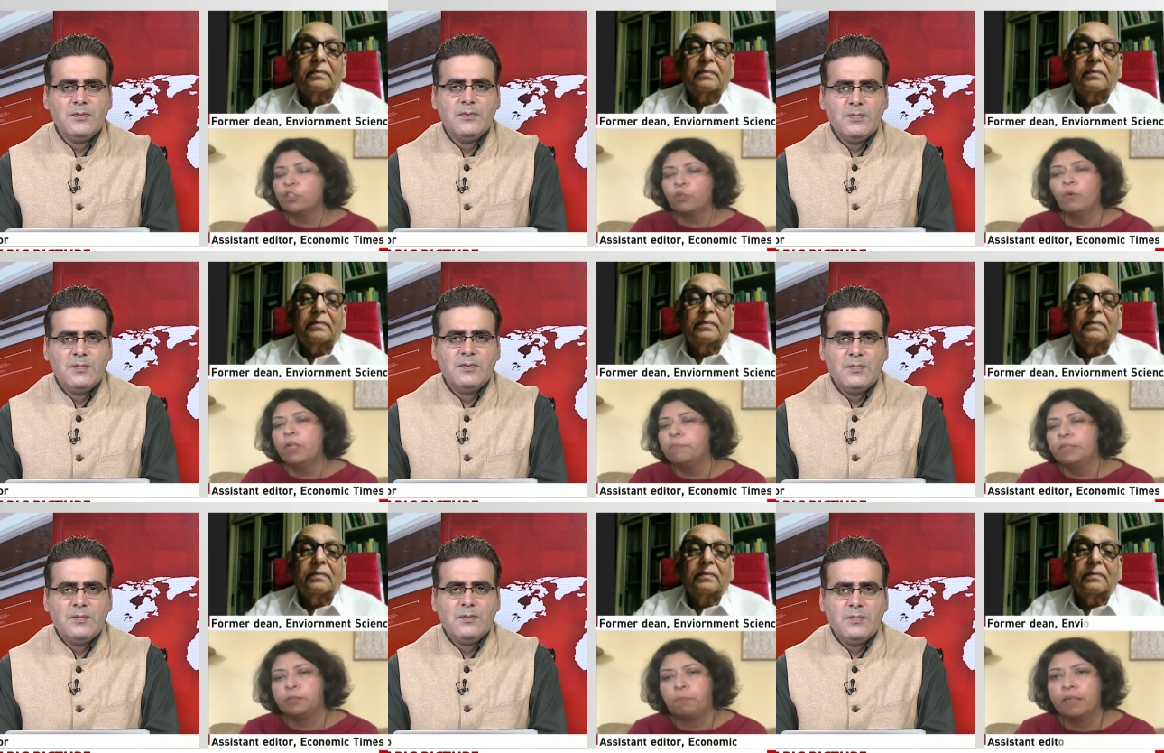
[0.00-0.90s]
Speaker 1: will be
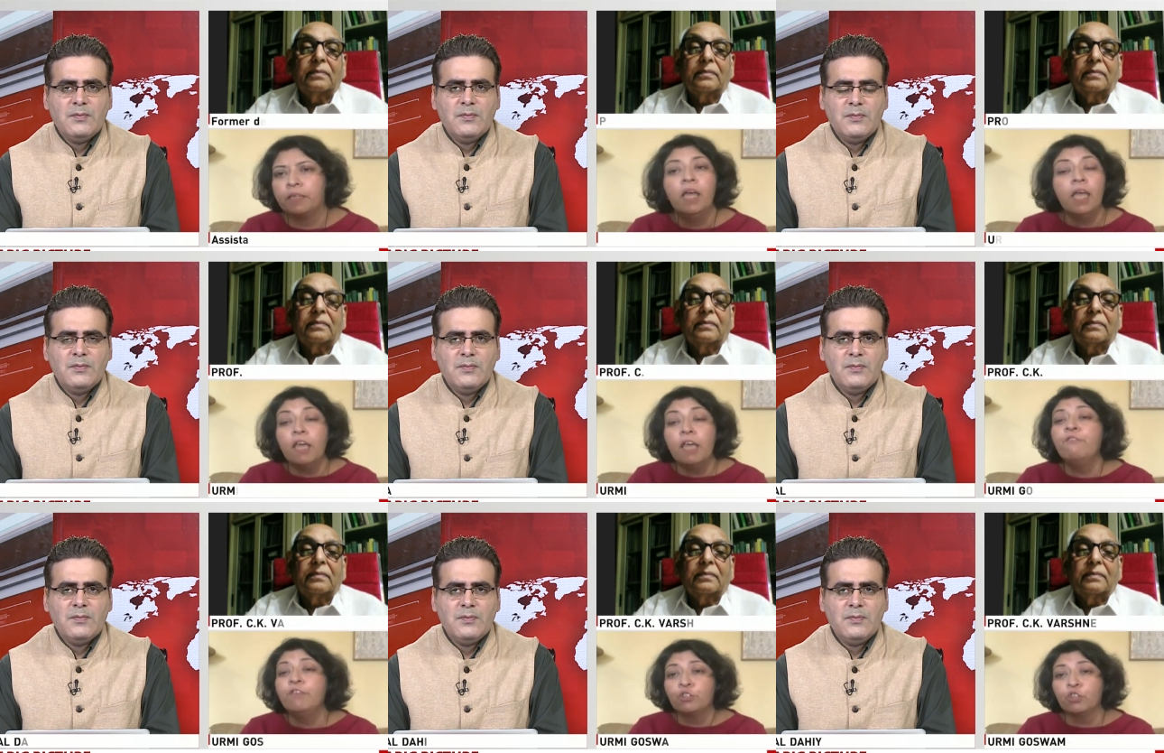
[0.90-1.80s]
spared if we
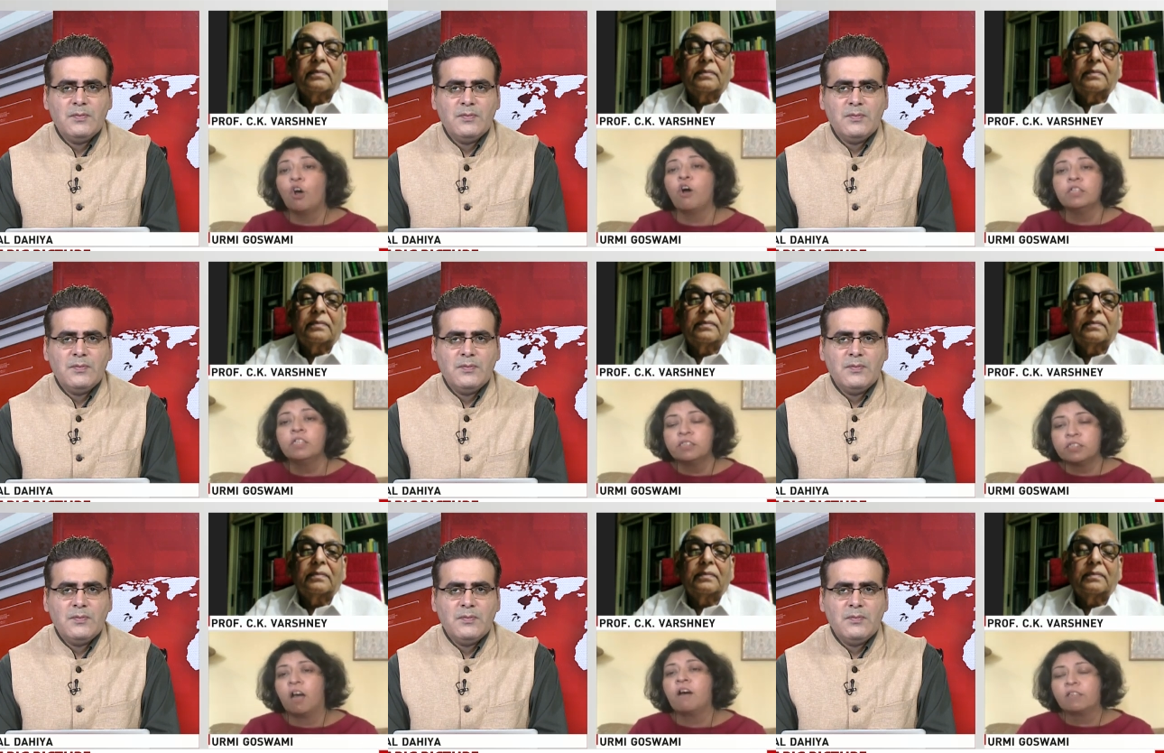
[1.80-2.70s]
do not
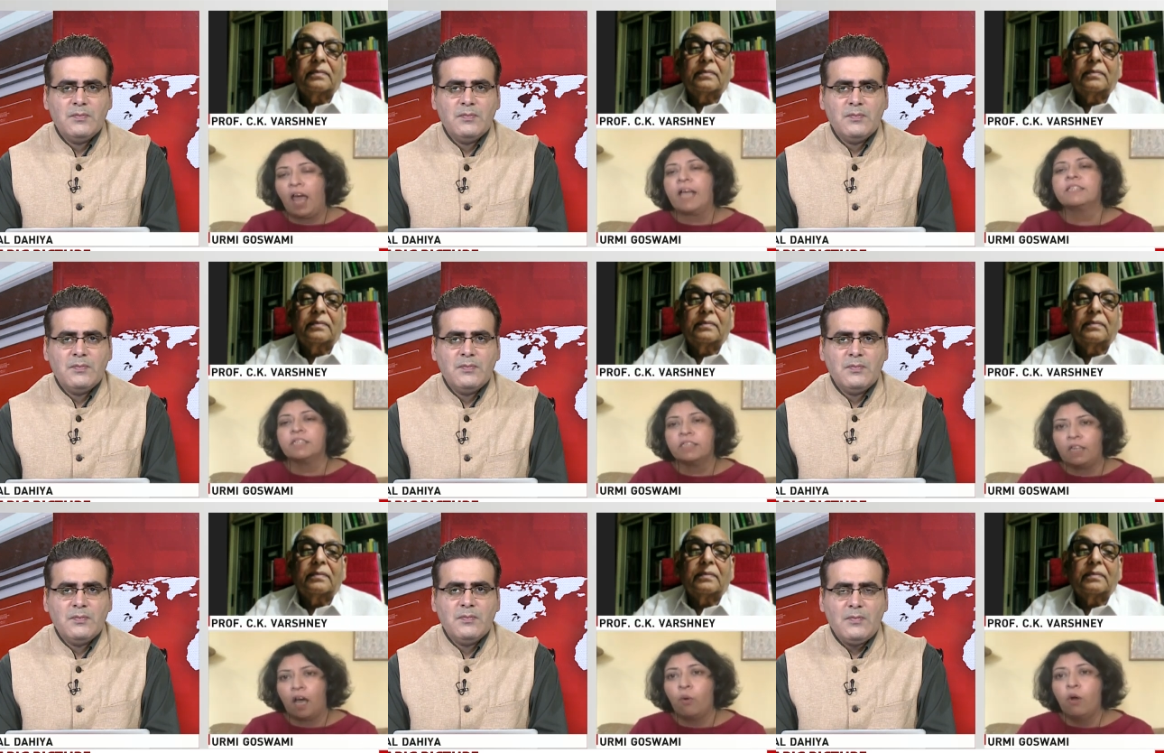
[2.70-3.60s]
start acting
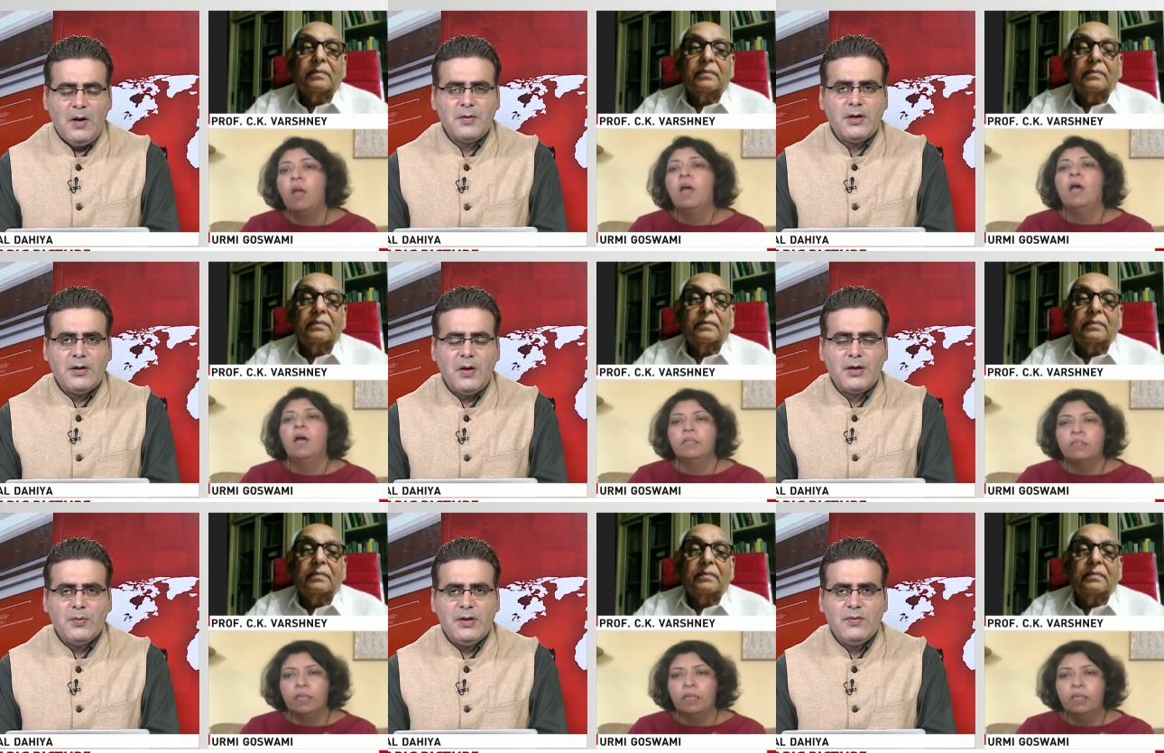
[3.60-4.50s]
now.
Speaker 2: Okay,
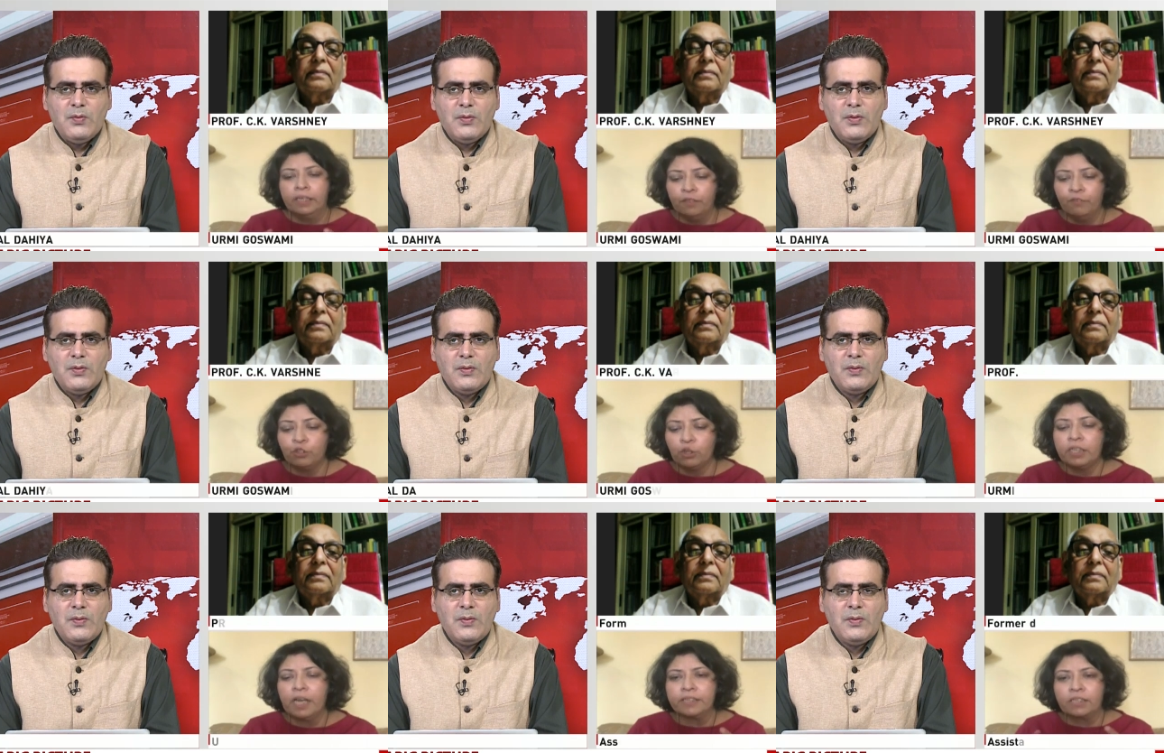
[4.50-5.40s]
okay. Individually
Speaker 1: we, as
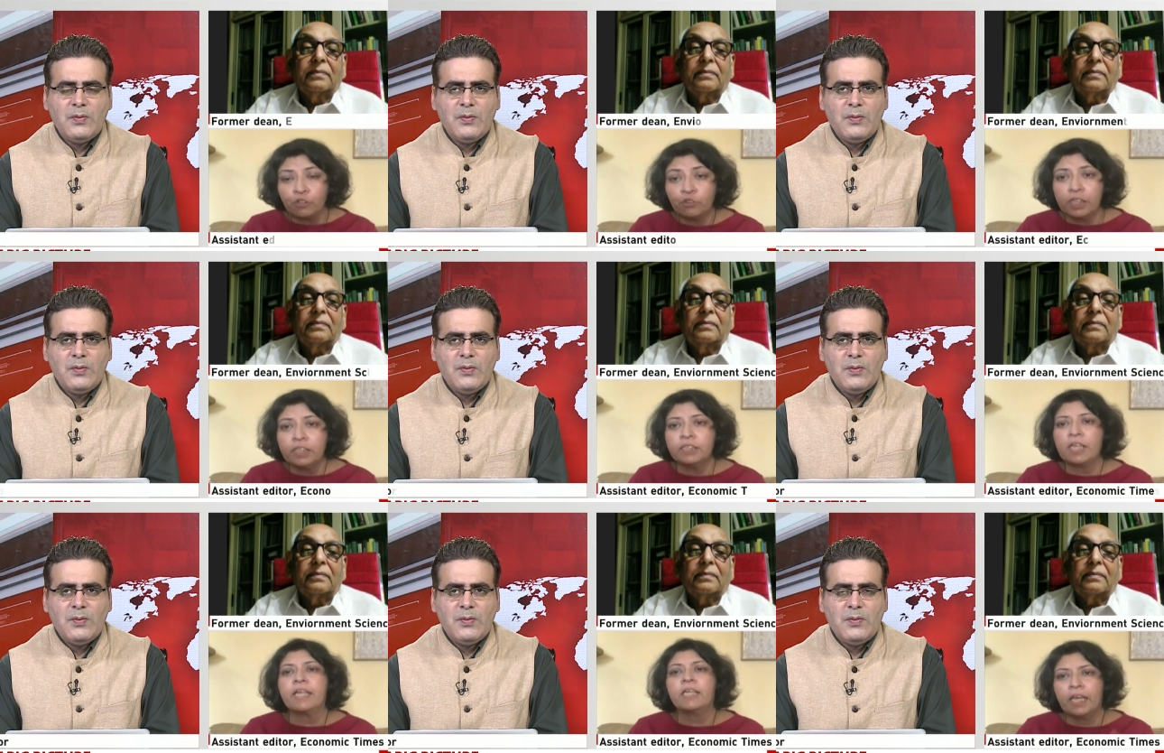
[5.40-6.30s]
countries and
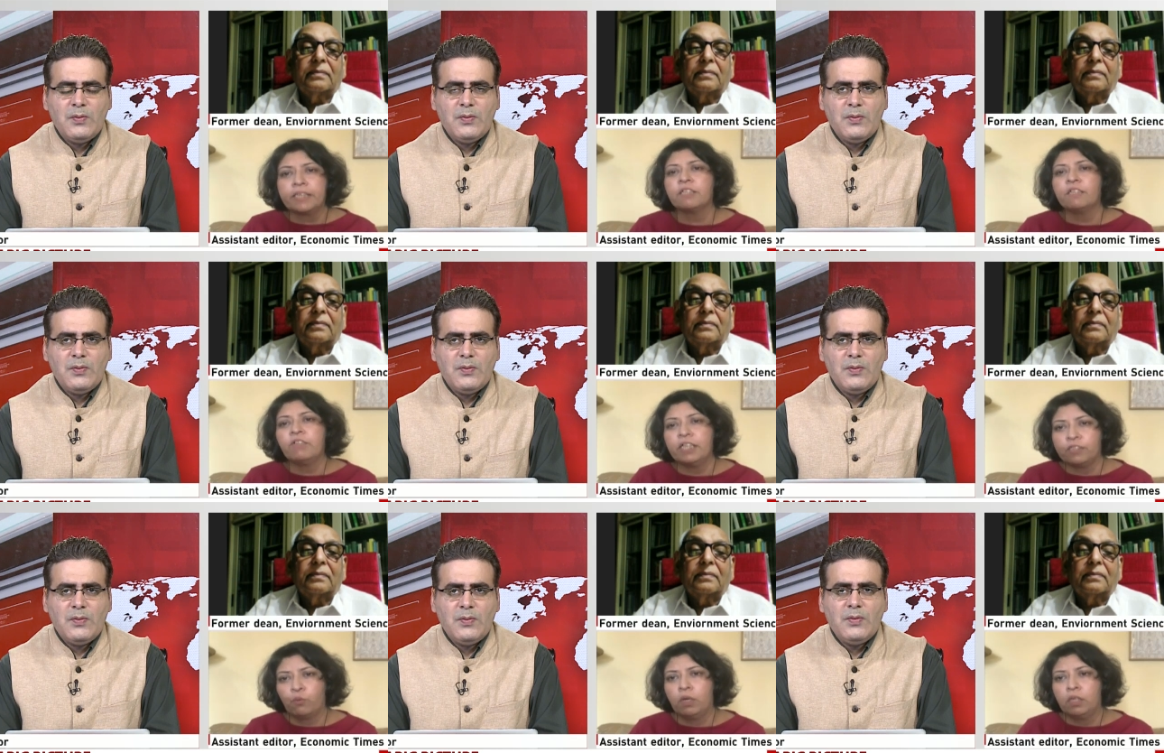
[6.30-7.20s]
collectively as a
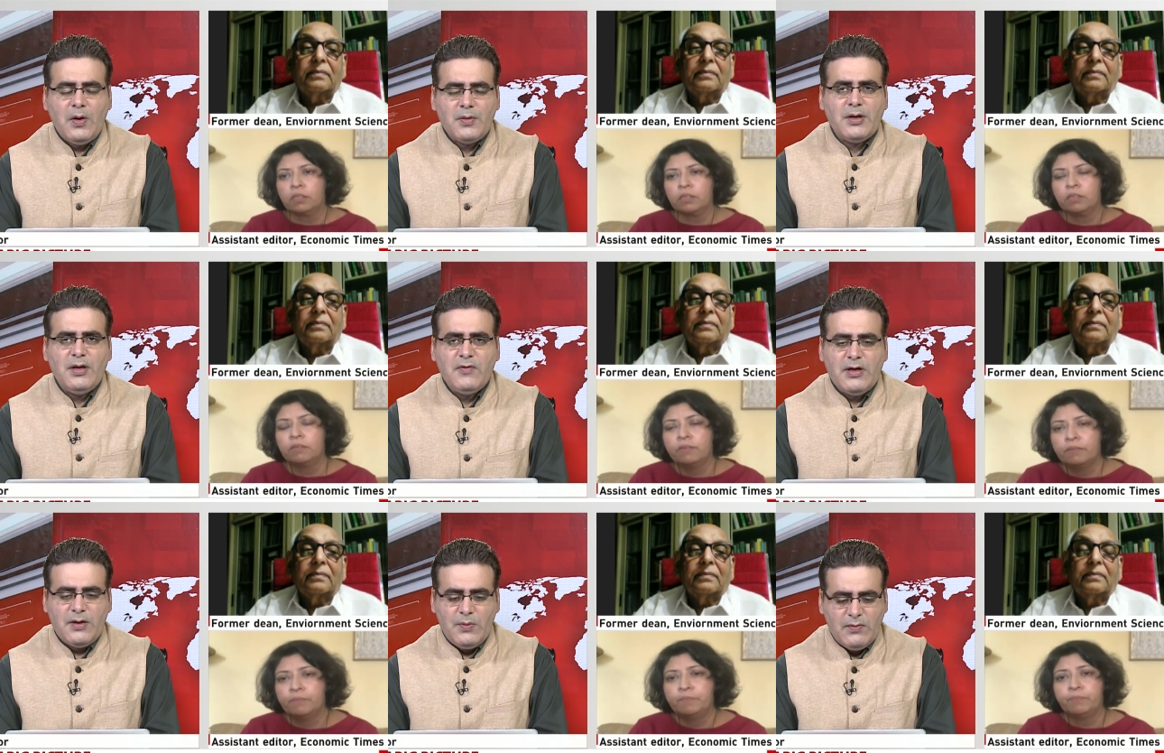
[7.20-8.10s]
world.
Speaker 2: Okay,
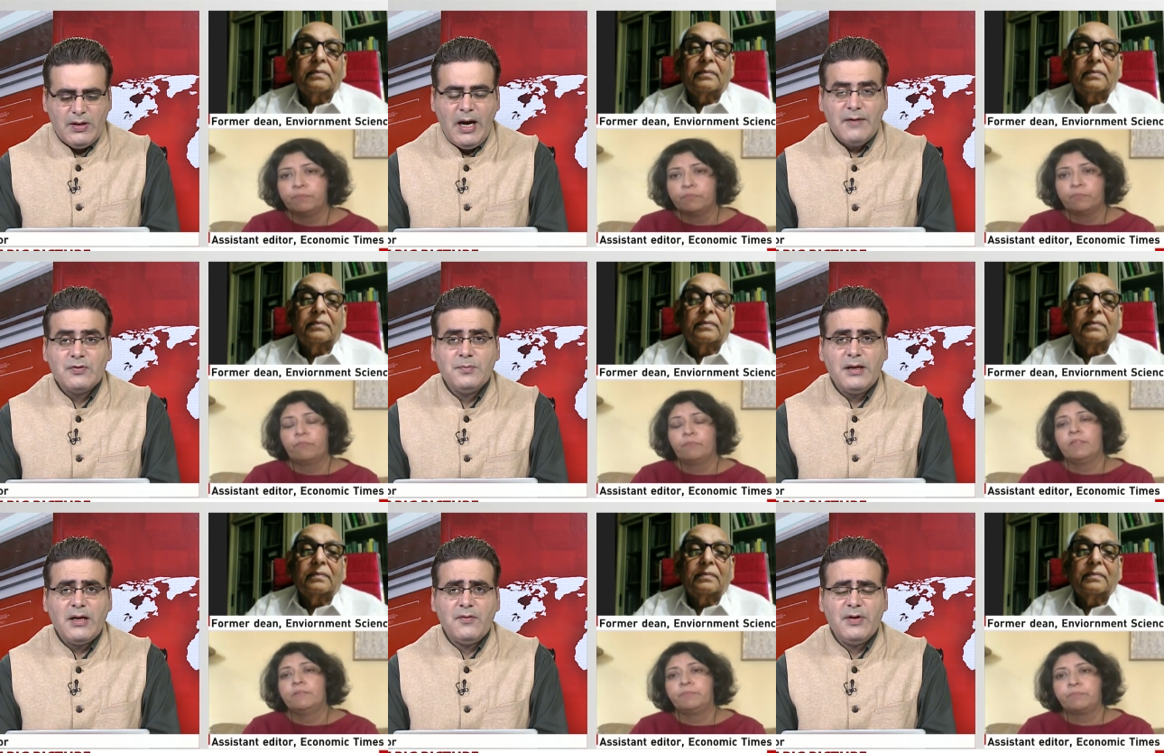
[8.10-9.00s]
definitely. We will have to
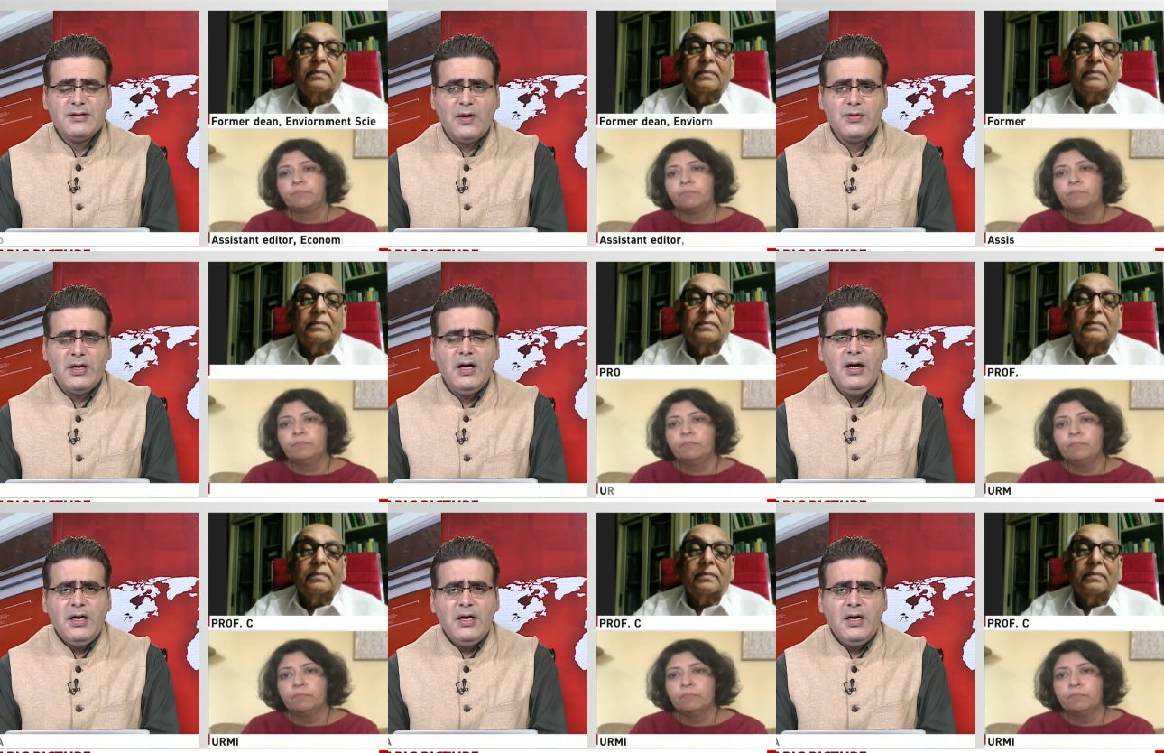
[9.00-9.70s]
mend our ways out there.